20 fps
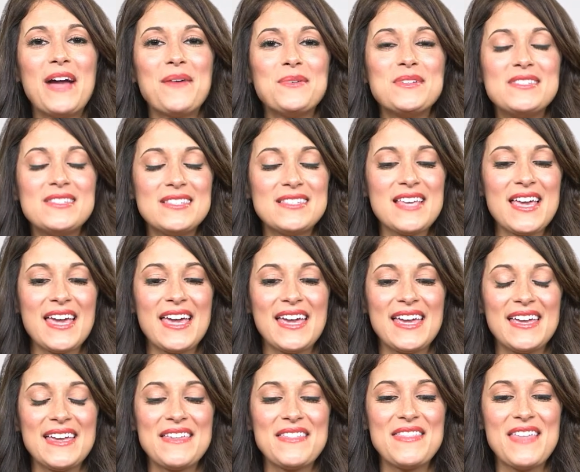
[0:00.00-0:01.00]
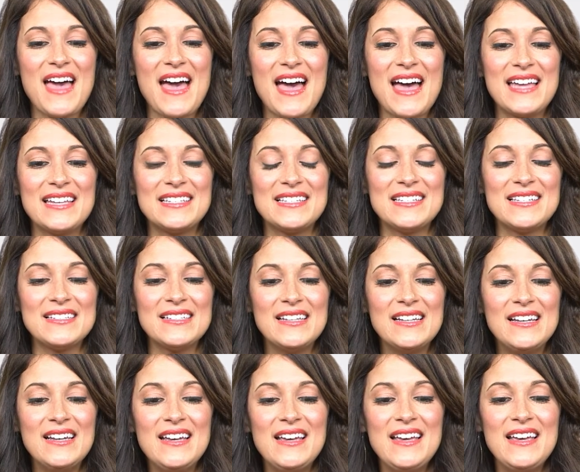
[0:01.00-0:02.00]
I would say that
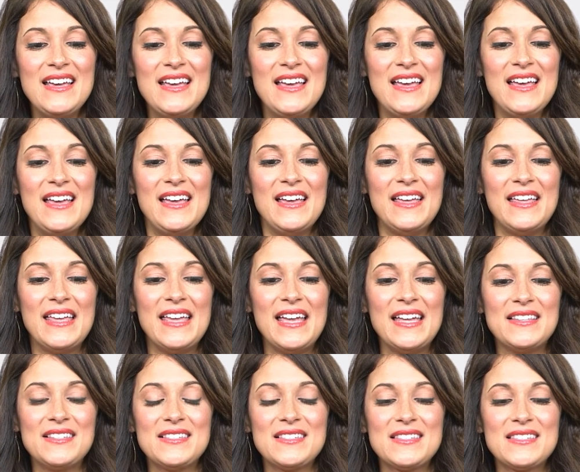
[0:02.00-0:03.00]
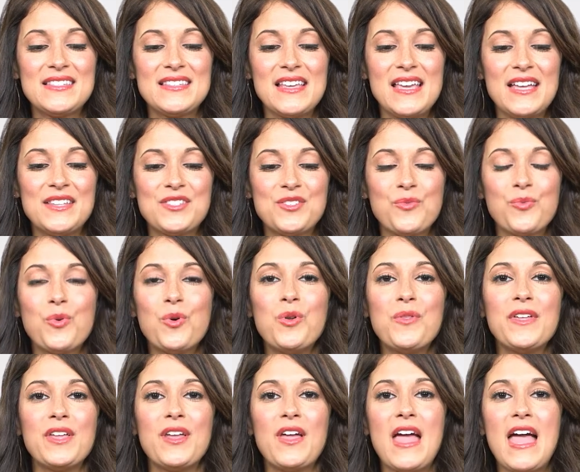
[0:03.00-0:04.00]
it's, it's a
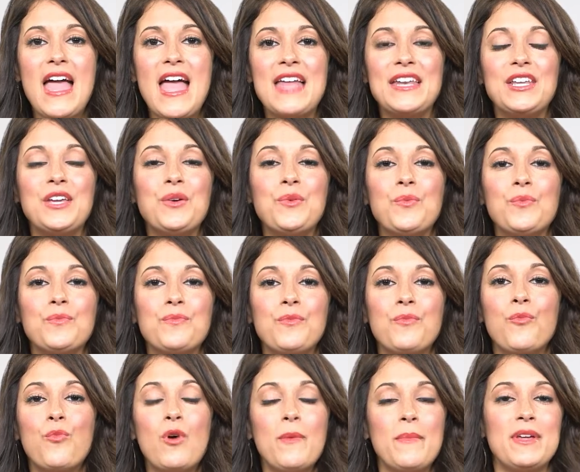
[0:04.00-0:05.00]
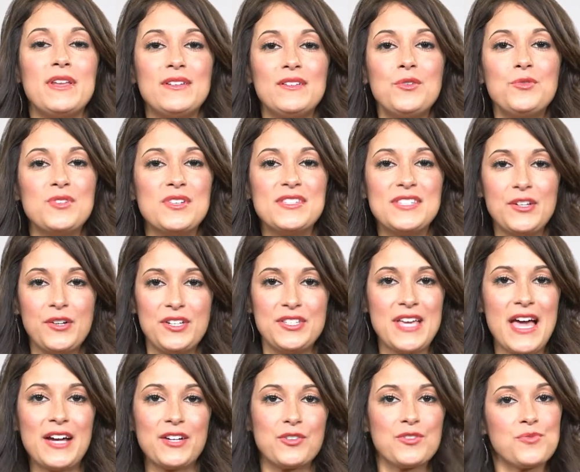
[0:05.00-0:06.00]
role that any woman who's a
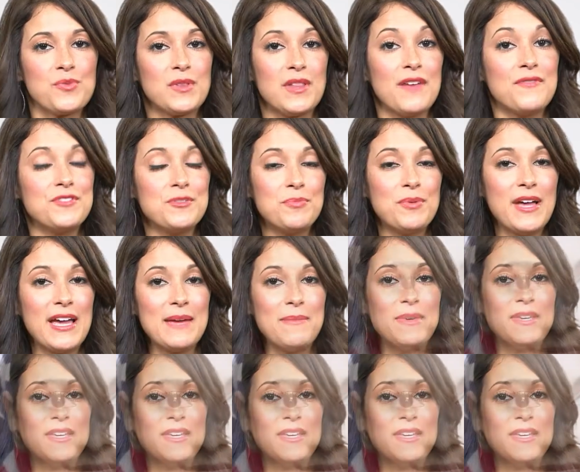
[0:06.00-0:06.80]
serious actress would love to play,